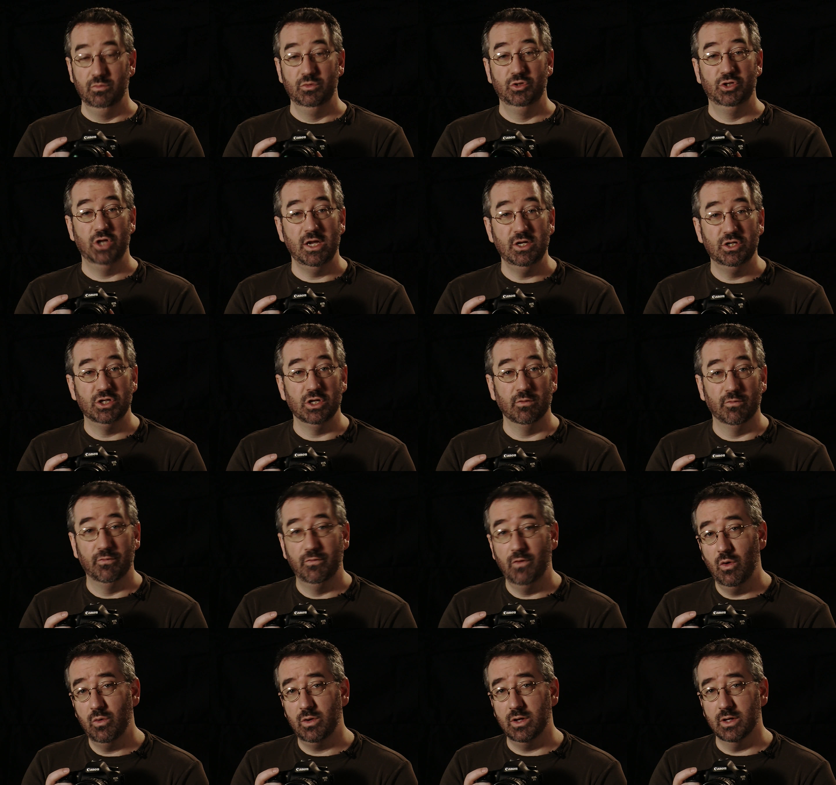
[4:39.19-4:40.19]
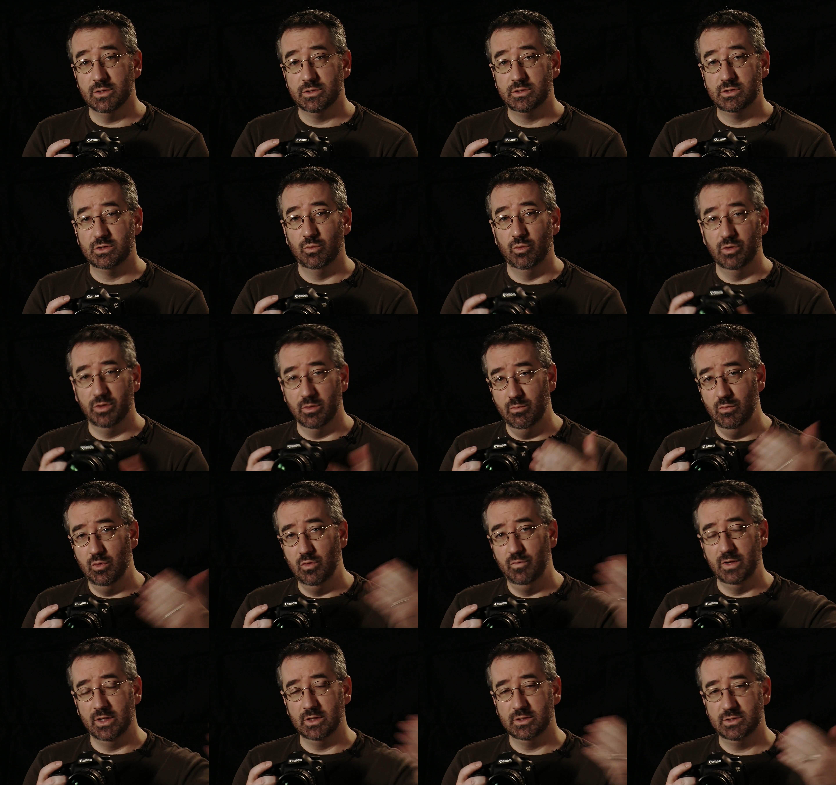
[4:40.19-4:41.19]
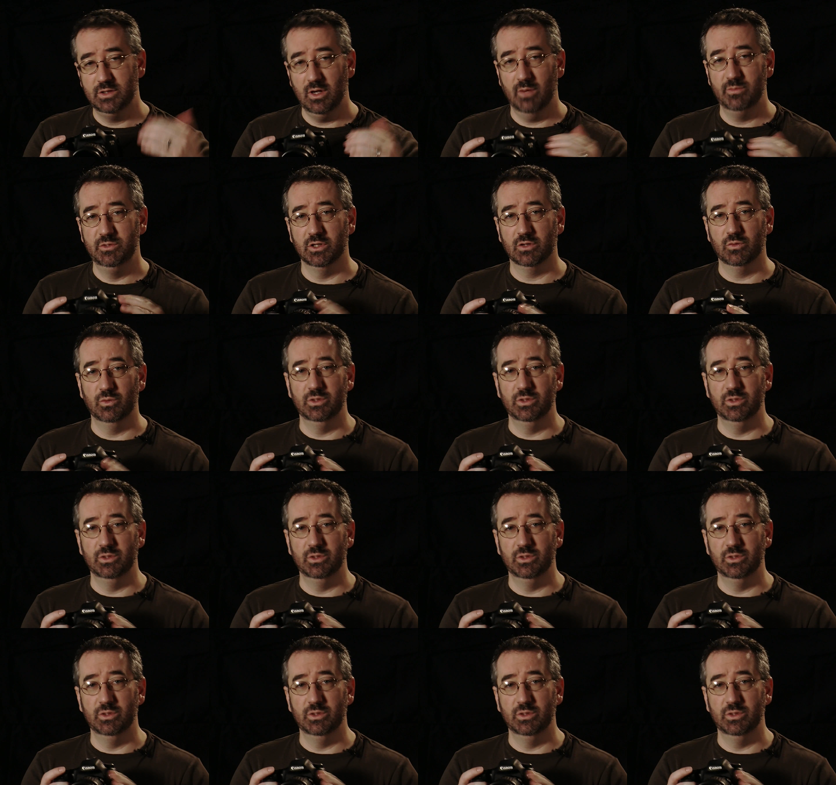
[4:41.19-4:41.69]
Changing focus with a moving subject